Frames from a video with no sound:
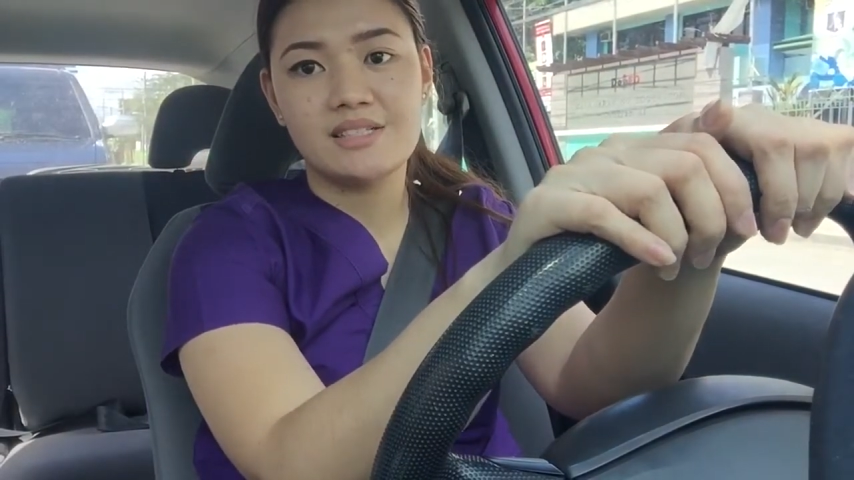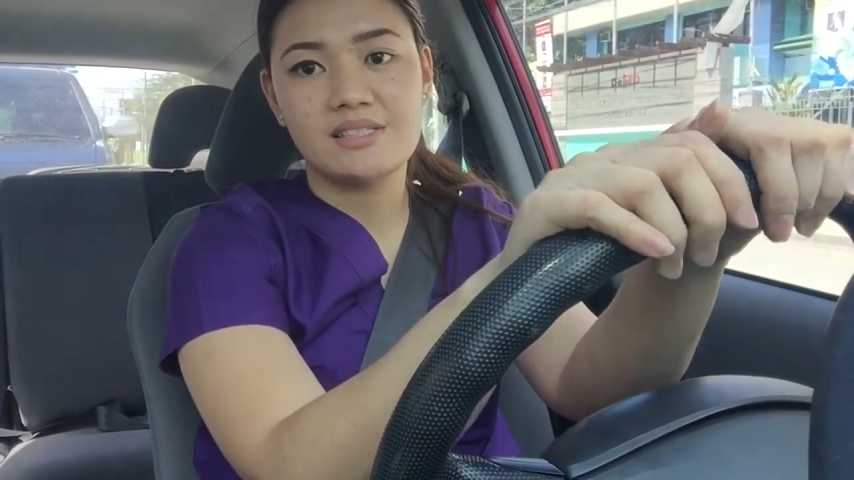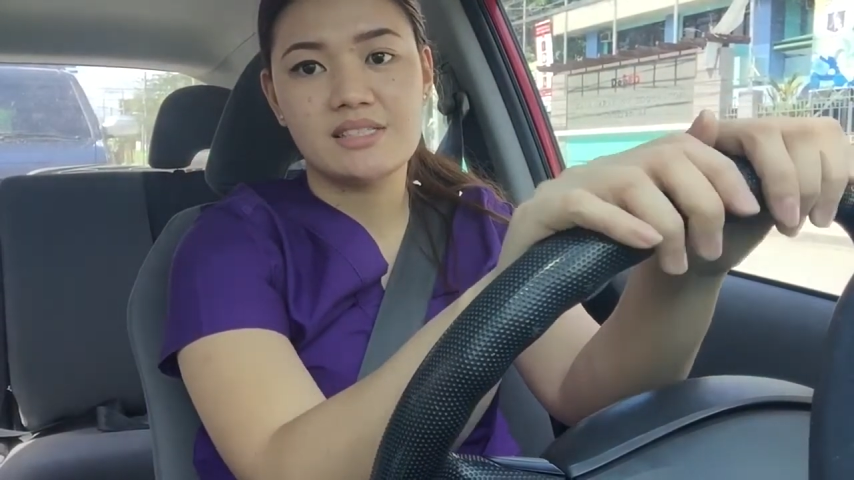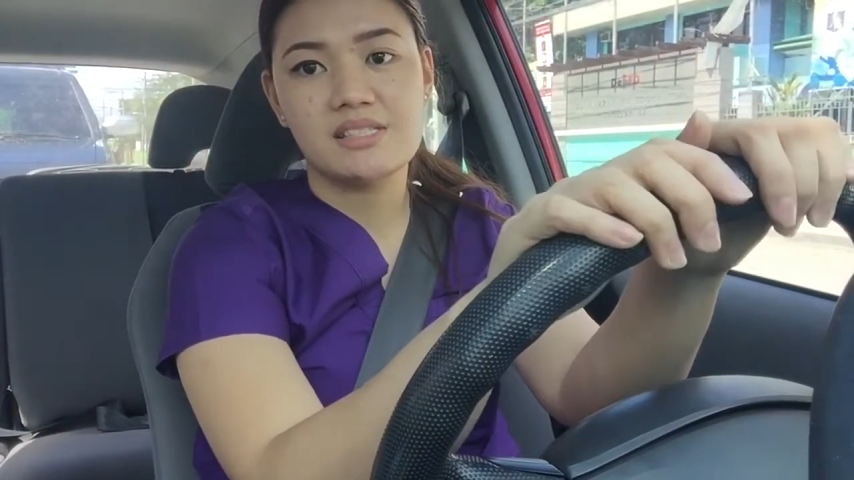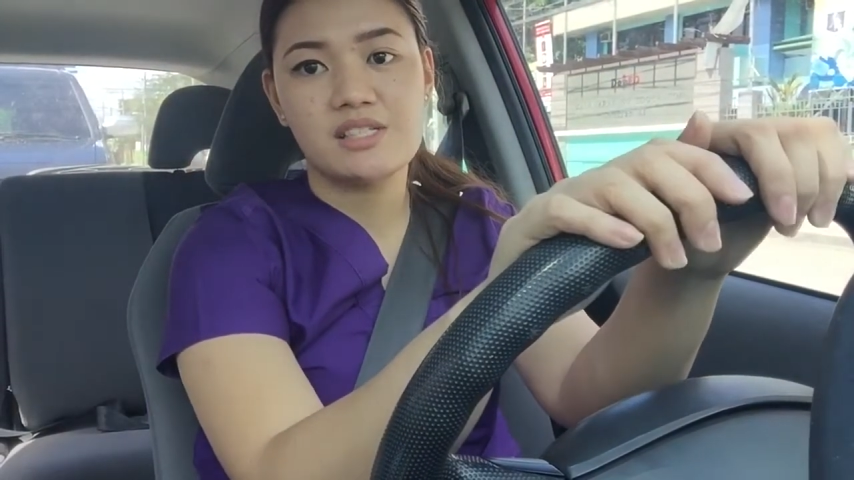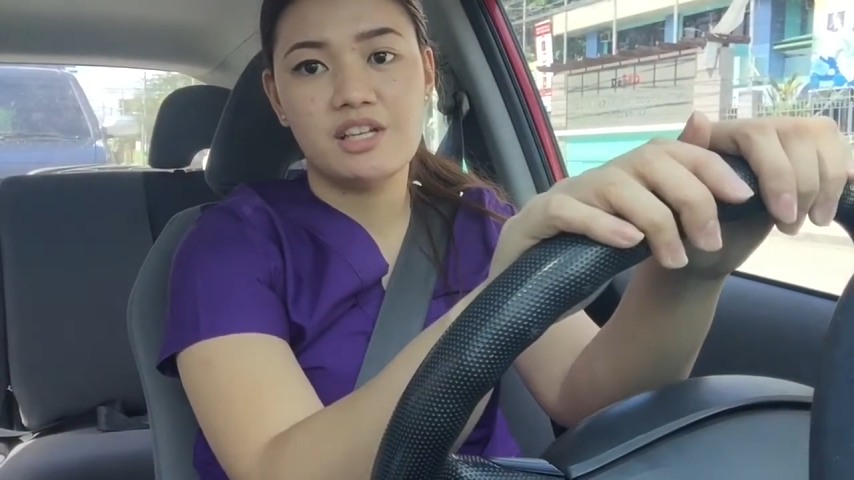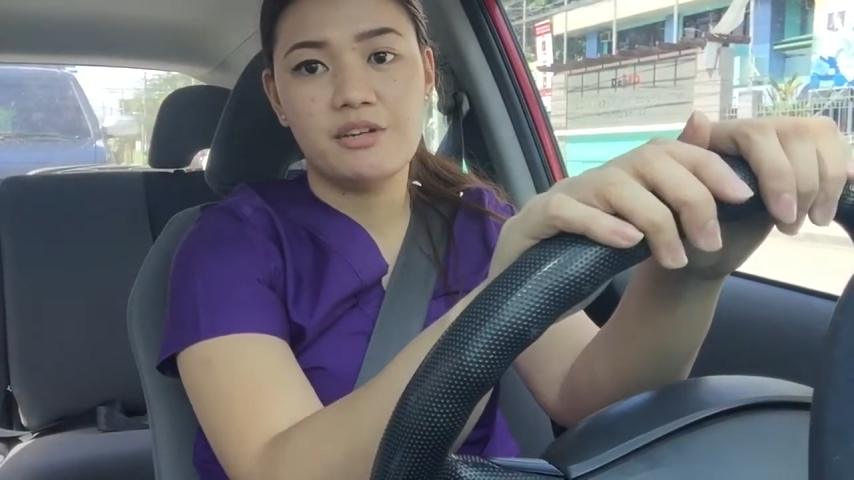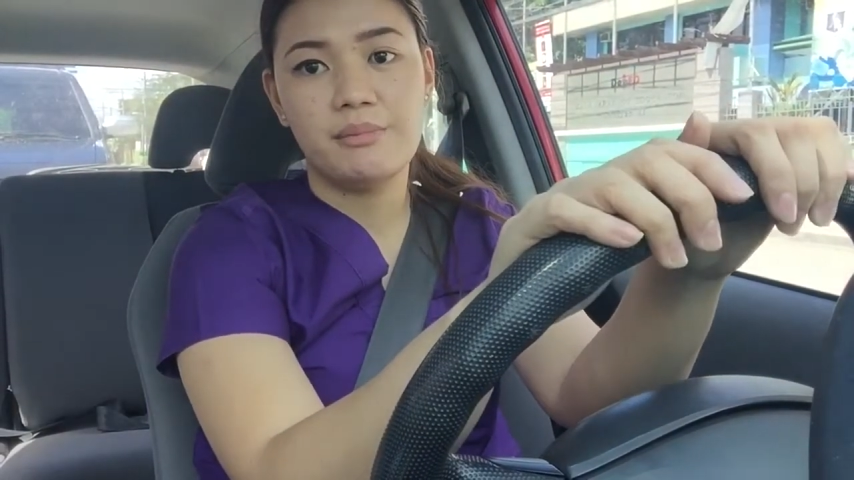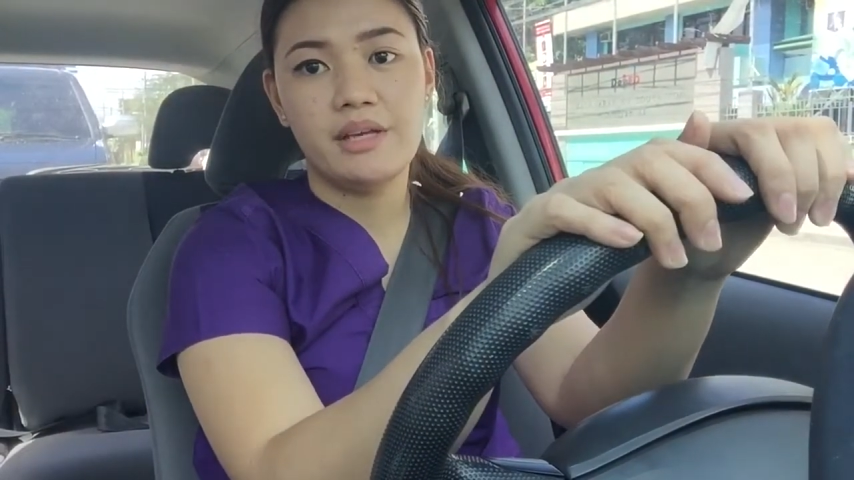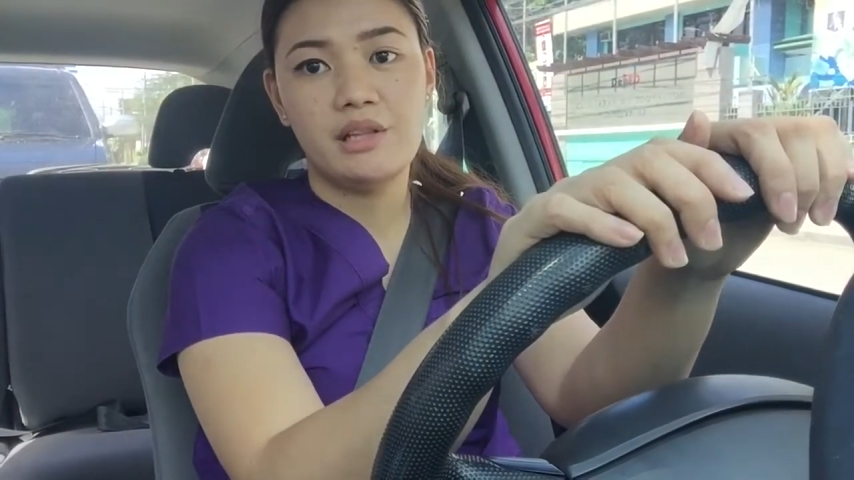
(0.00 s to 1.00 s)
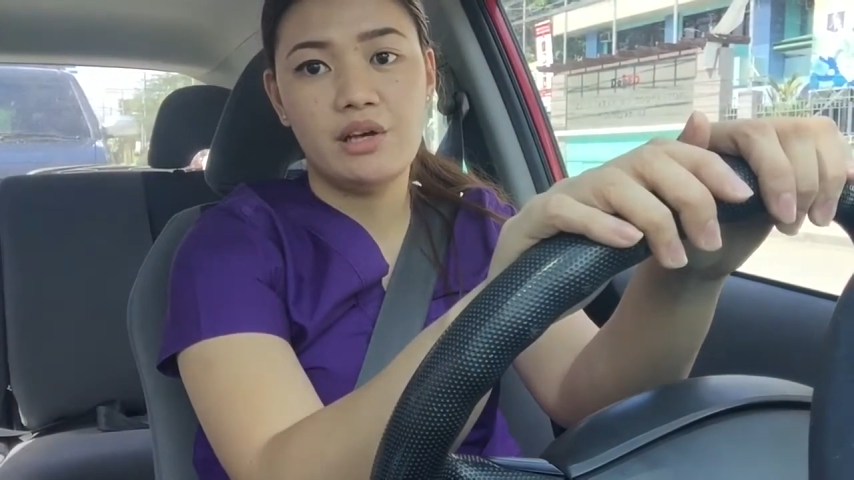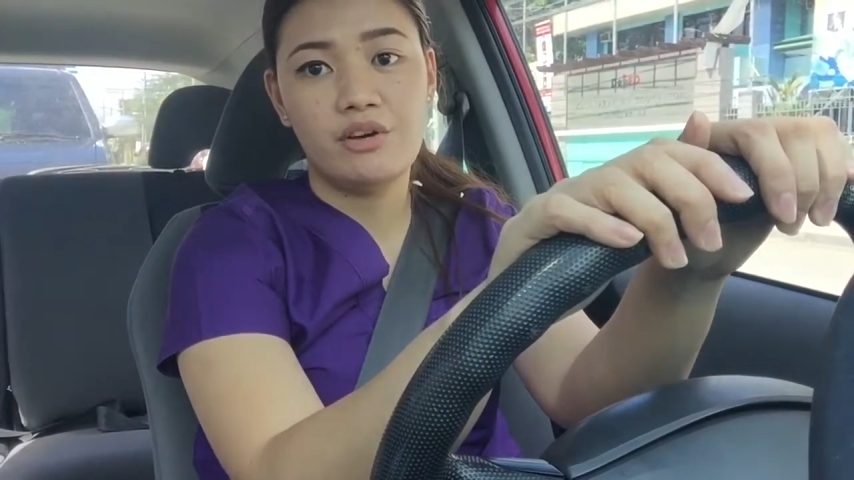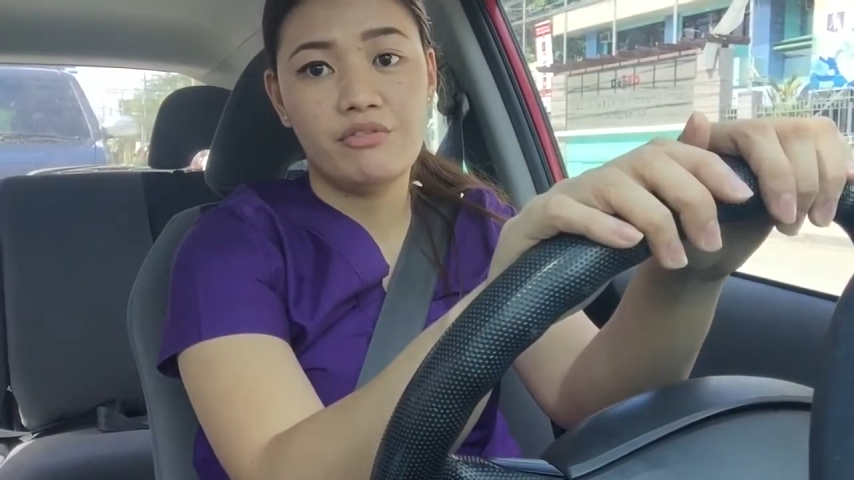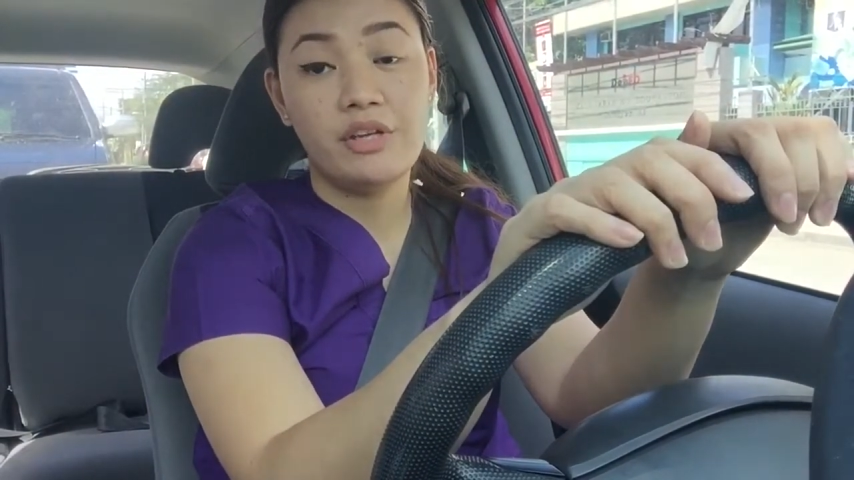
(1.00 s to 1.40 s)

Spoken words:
because this is gonna be a long